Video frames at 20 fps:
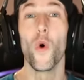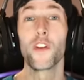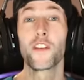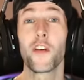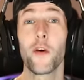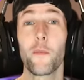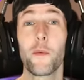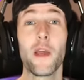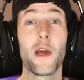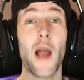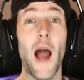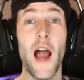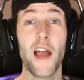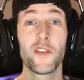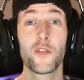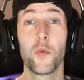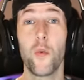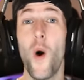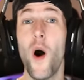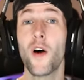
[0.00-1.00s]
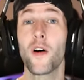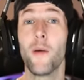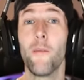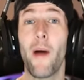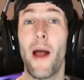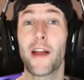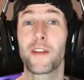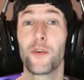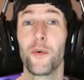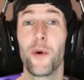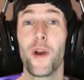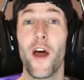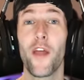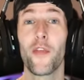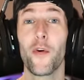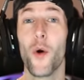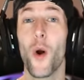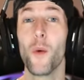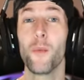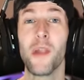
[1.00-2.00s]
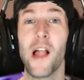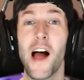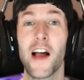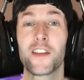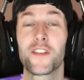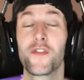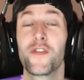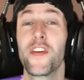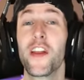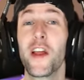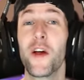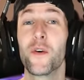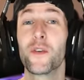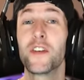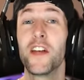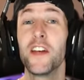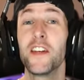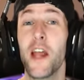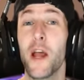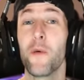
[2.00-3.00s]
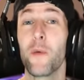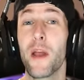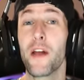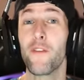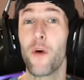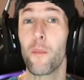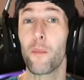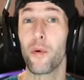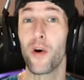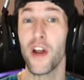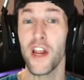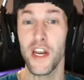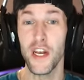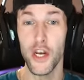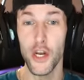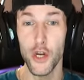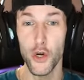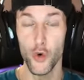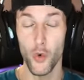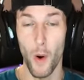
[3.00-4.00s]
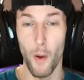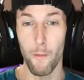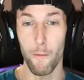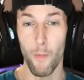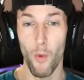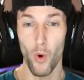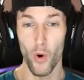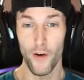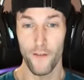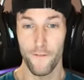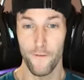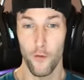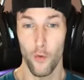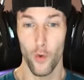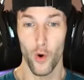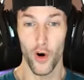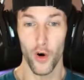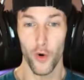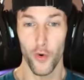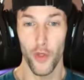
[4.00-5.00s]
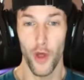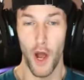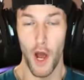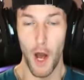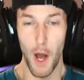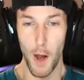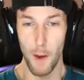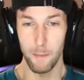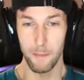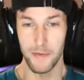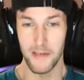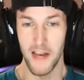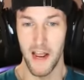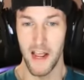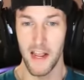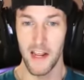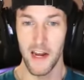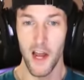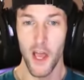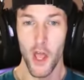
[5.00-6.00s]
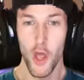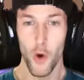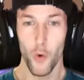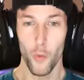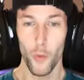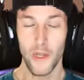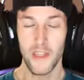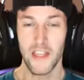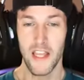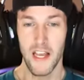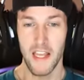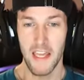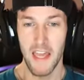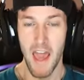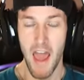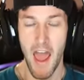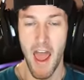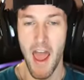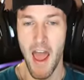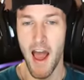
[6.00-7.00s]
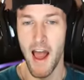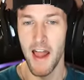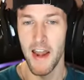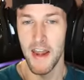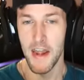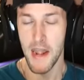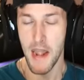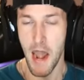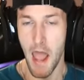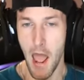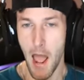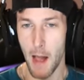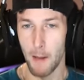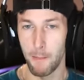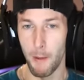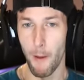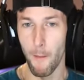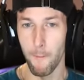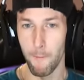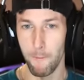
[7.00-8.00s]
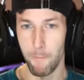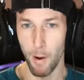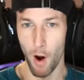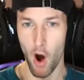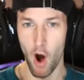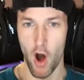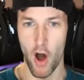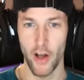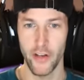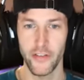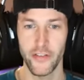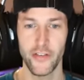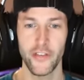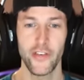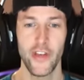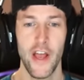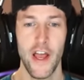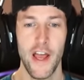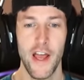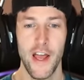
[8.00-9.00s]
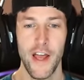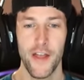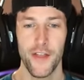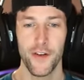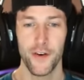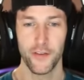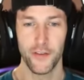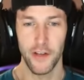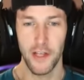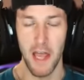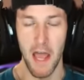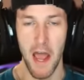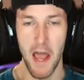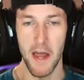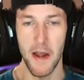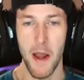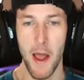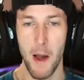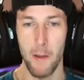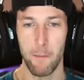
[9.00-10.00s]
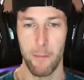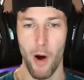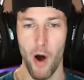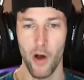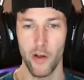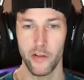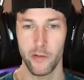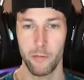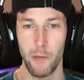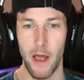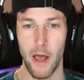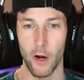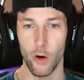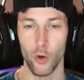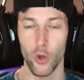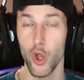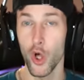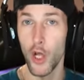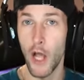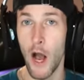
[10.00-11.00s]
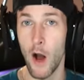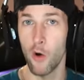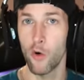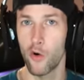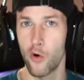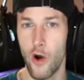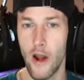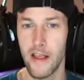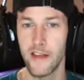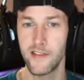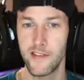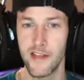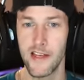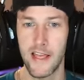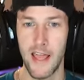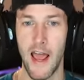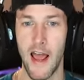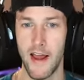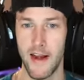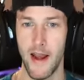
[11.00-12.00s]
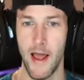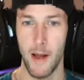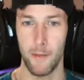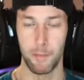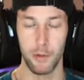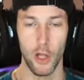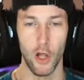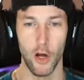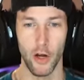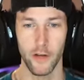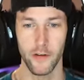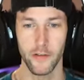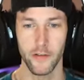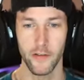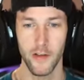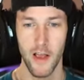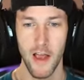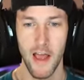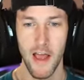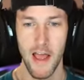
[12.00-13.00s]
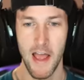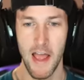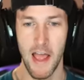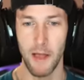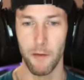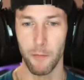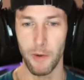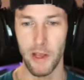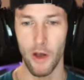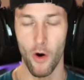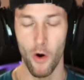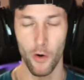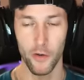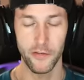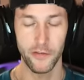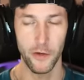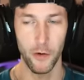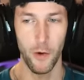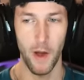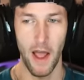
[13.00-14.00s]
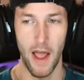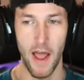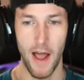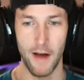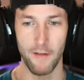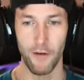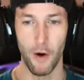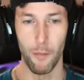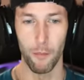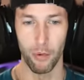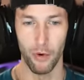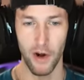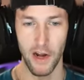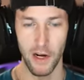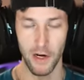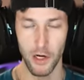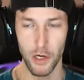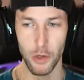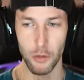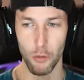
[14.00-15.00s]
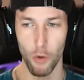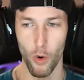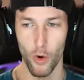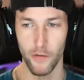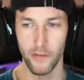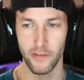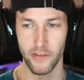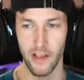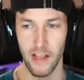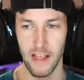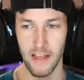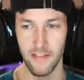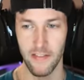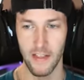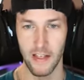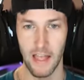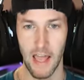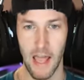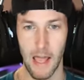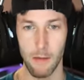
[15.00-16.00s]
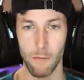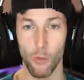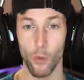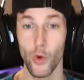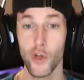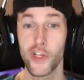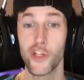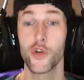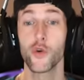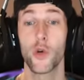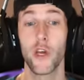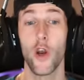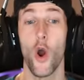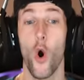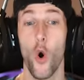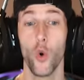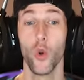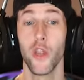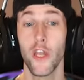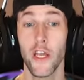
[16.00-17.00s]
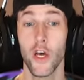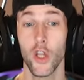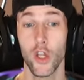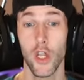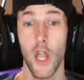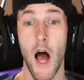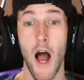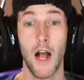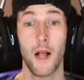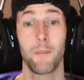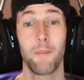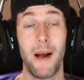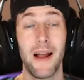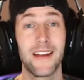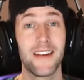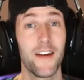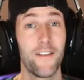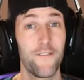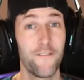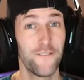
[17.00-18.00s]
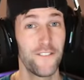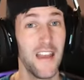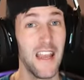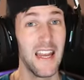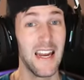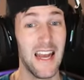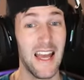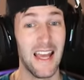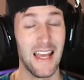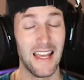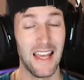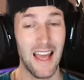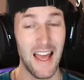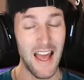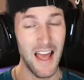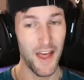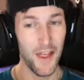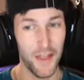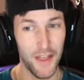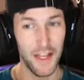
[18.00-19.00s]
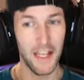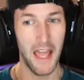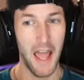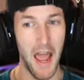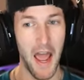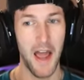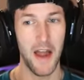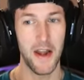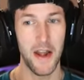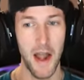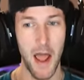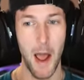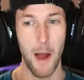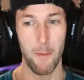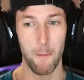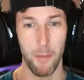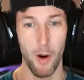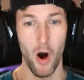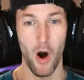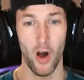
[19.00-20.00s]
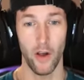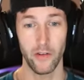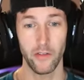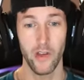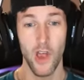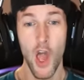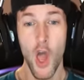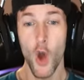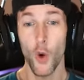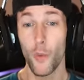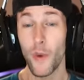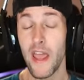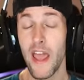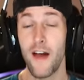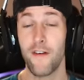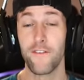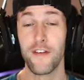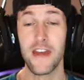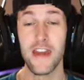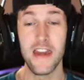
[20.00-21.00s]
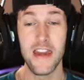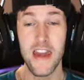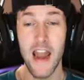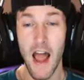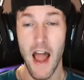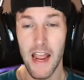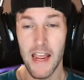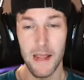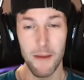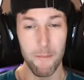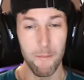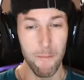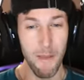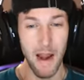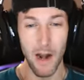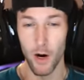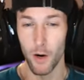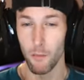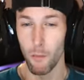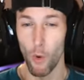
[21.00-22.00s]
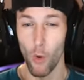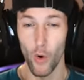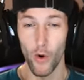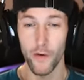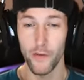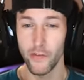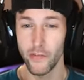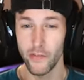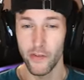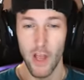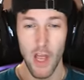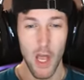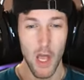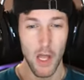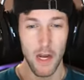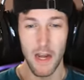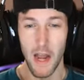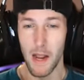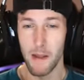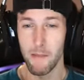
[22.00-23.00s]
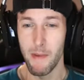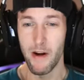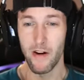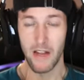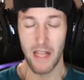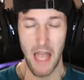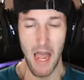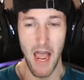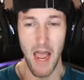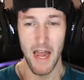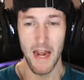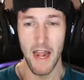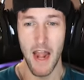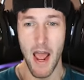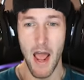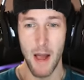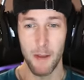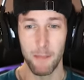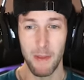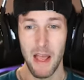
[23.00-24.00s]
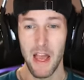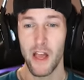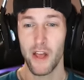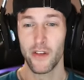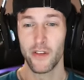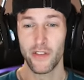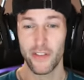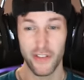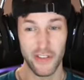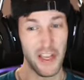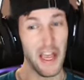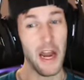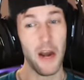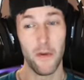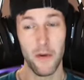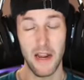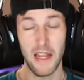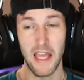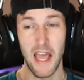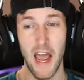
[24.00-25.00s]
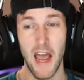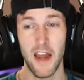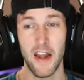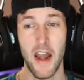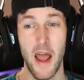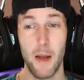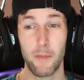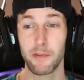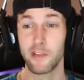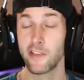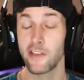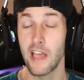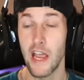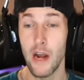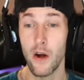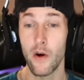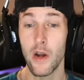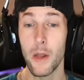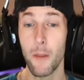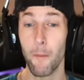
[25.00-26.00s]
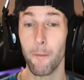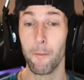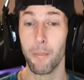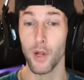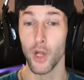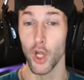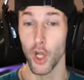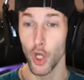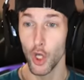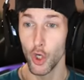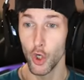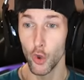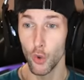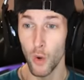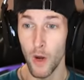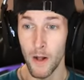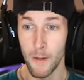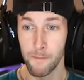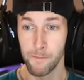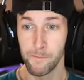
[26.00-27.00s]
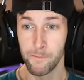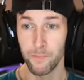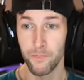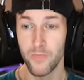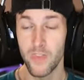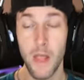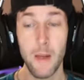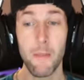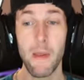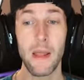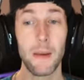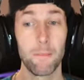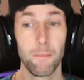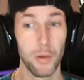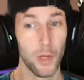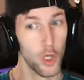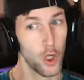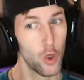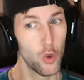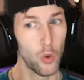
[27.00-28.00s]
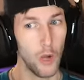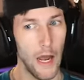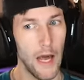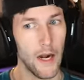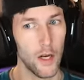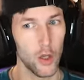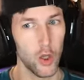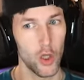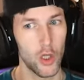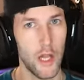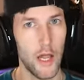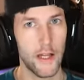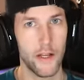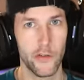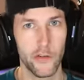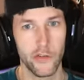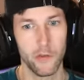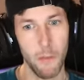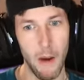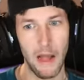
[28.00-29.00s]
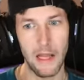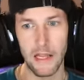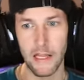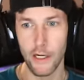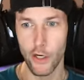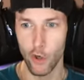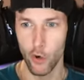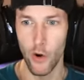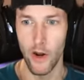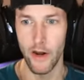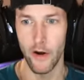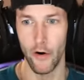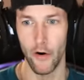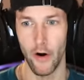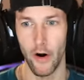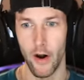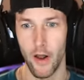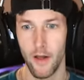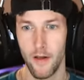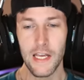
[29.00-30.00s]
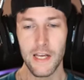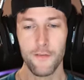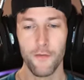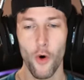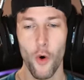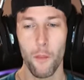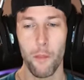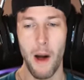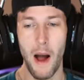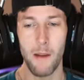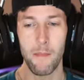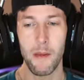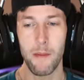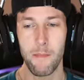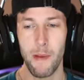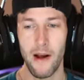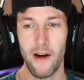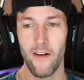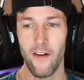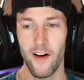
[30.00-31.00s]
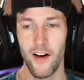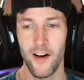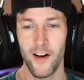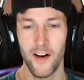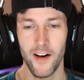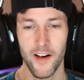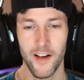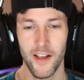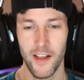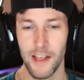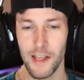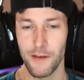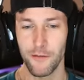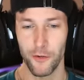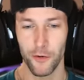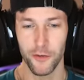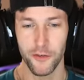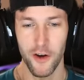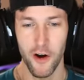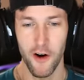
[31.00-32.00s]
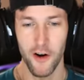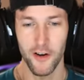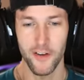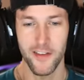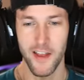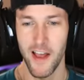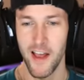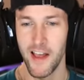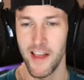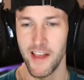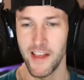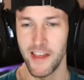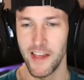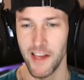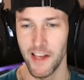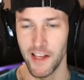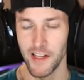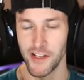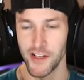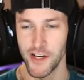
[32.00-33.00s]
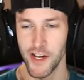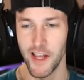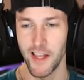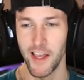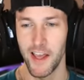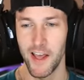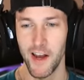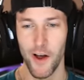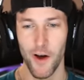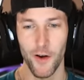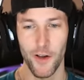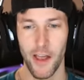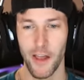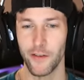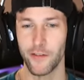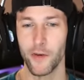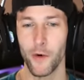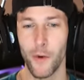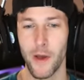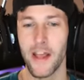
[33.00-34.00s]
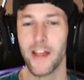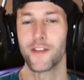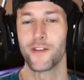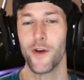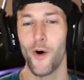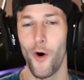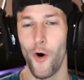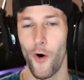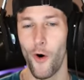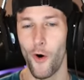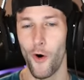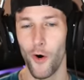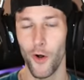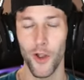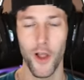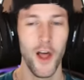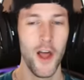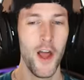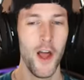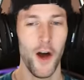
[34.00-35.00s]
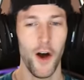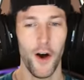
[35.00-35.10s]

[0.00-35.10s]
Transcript: What's up you guys? Welcome back to another Roblox video. Today we have a brand new Morph World update with the Catnap boss. There's a Catnap boss battle. Look how crazy Catnap looks. And we also have brand new morphs in the game, which you can only unlock by defeating the Catnap boss. We have Nightmare morphs, Nightmare Catnap, Scary Catnap, Scary Blue, they made Blue kind of look like a smiling critter. Evil Bobby Bear Hug, Evil Dog Day, Kickin' Chicken. Okay, so it's all